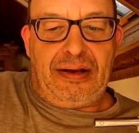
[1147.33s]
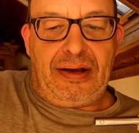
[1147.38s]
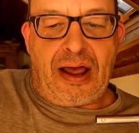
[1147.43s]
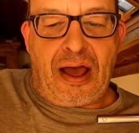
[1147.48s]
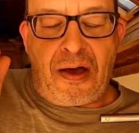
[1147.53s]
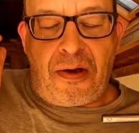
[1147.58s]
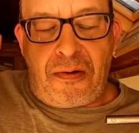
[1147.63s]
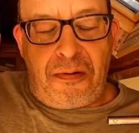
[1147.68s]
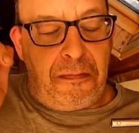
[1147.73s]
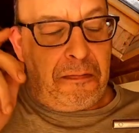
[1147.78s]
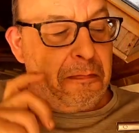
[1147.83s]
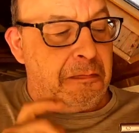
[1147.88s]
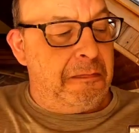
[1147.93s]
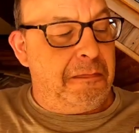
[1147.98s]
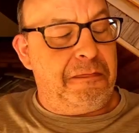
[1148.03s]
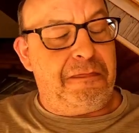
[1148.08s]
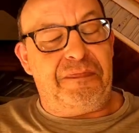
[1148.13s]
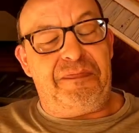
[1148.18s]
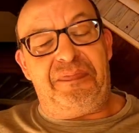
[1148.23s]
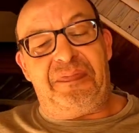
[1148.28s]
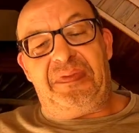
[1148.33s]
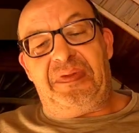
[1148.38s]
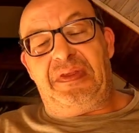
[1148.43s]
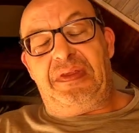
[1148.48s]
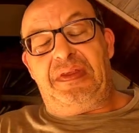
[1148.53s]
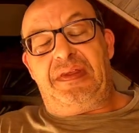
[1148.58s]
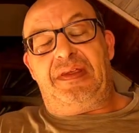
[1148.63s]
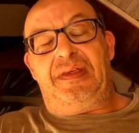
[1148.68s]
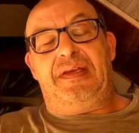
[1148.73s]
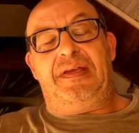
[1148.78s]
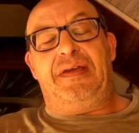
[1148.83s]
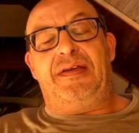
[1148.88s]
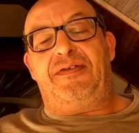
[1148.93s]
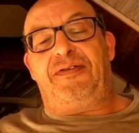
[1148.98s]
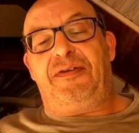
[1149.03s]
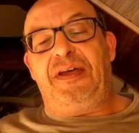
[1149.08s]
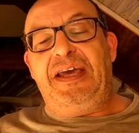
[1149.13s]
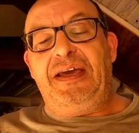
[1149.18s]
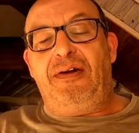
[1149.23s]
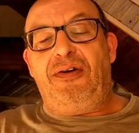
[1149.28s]
now
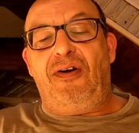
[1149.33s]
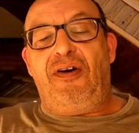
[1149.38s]
think